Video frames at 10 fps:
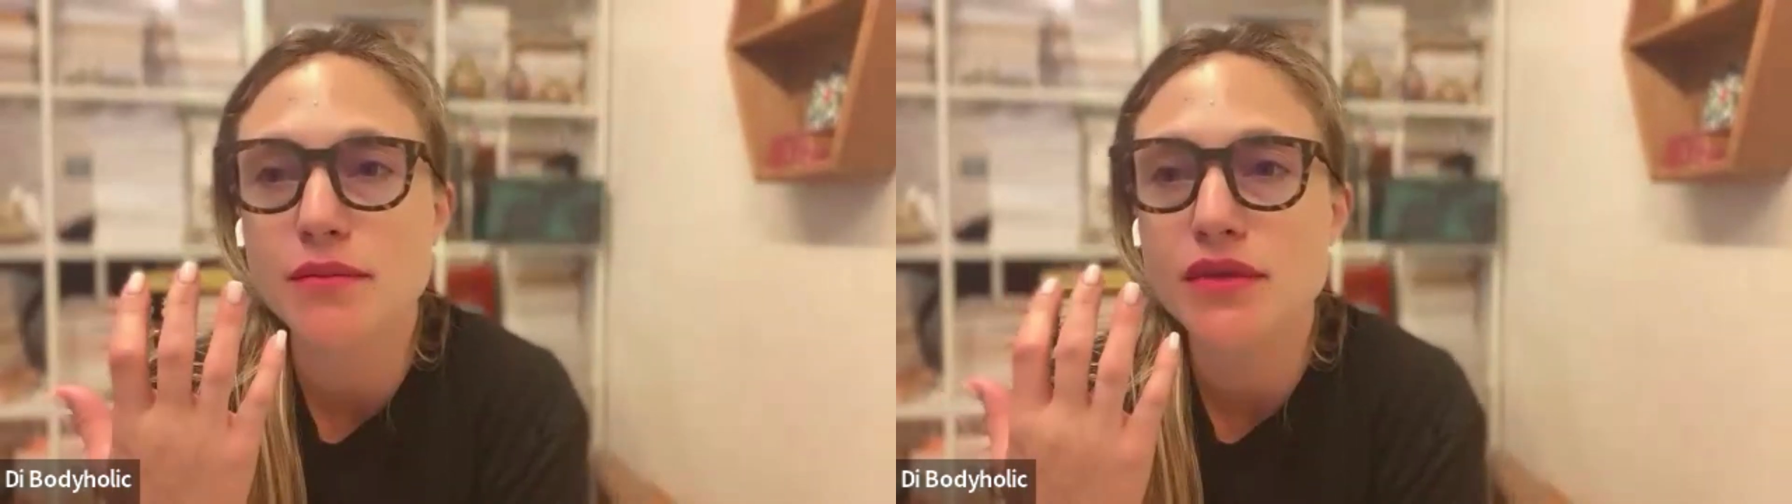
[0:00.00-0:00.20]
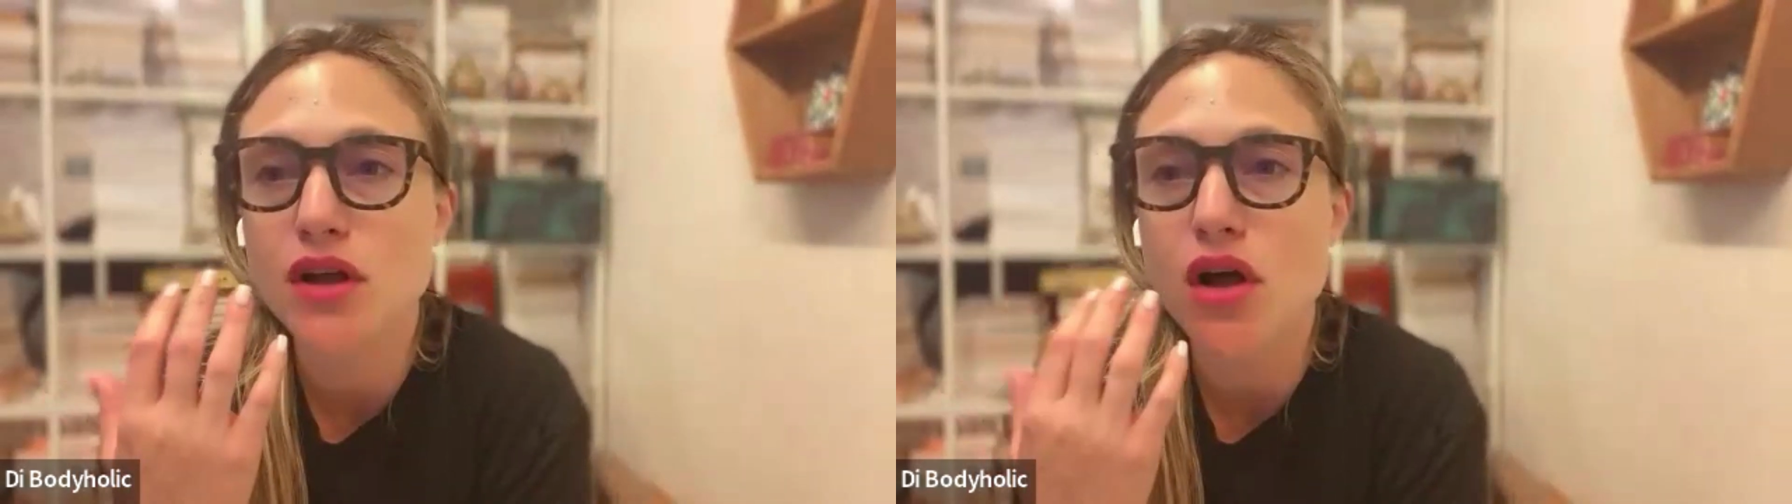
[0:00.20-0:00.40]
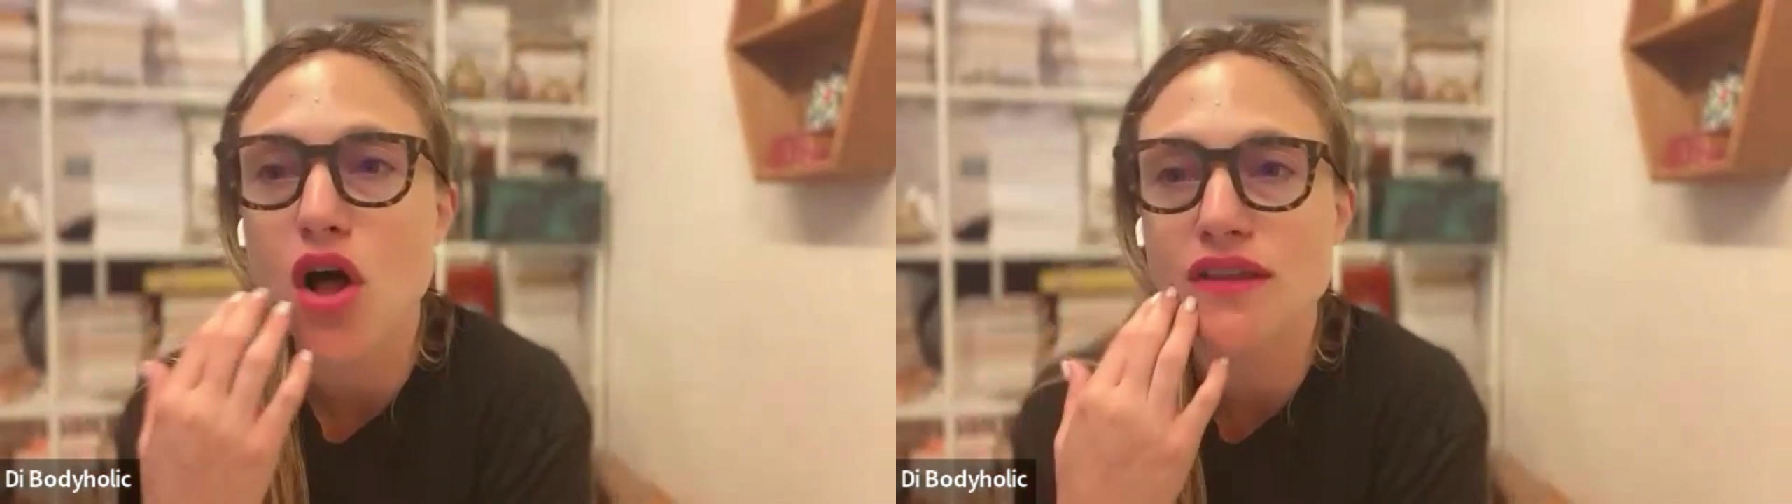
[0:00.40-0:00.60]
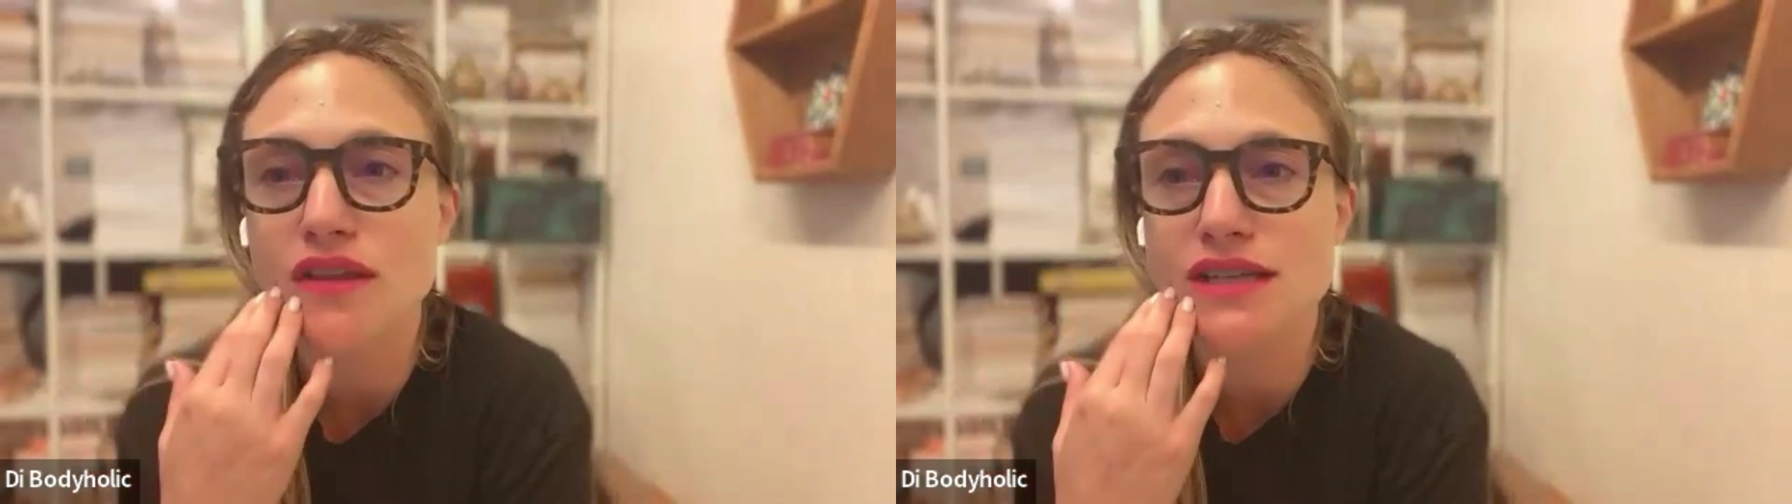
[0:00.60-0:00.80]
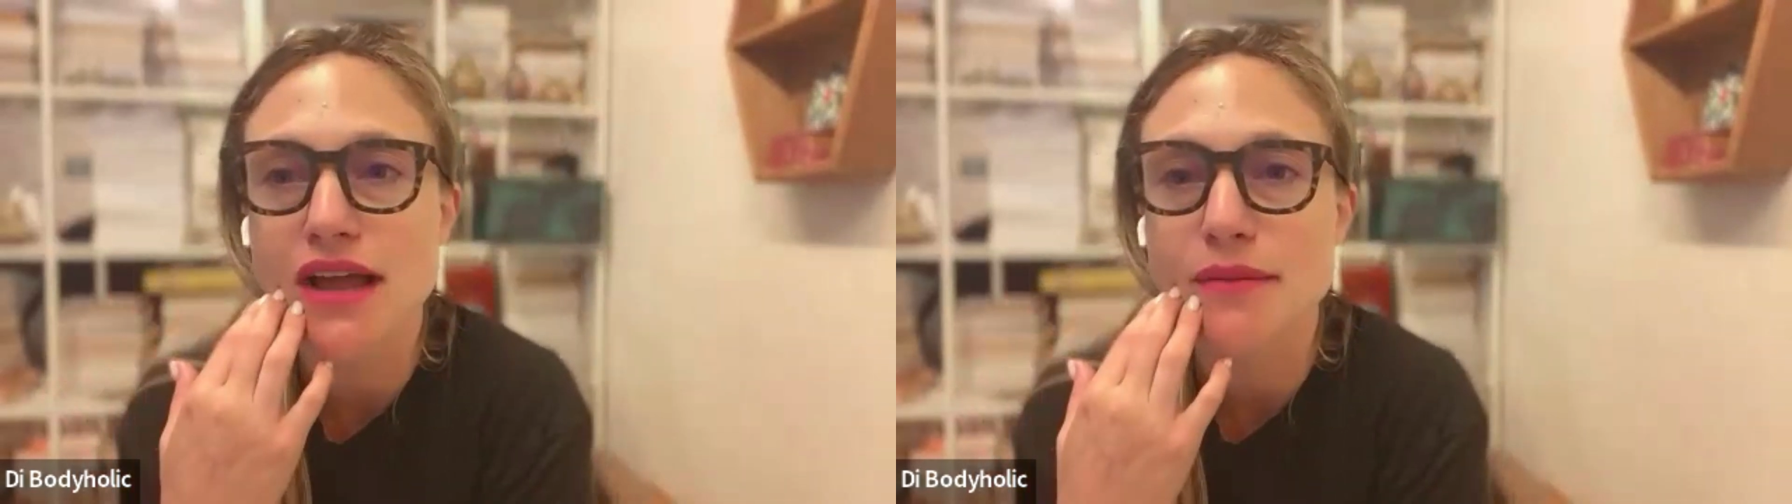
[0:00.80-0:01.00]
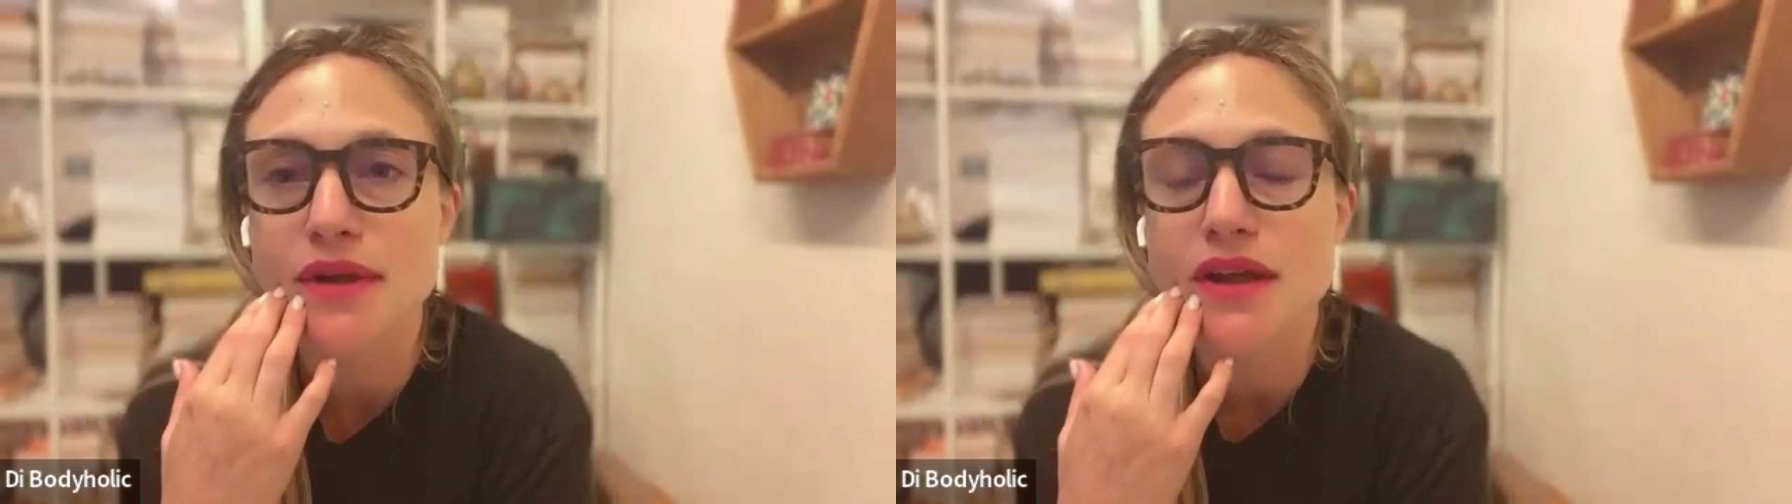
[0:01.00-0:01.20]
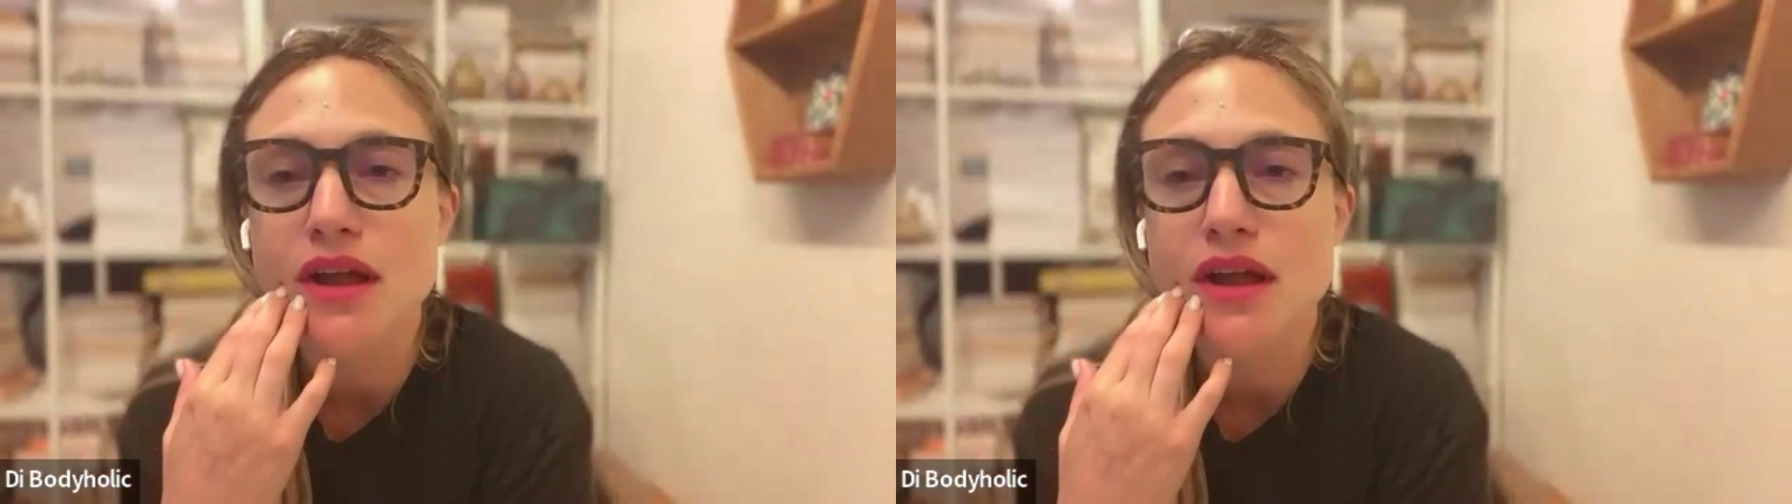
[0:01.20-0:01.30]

them all the time.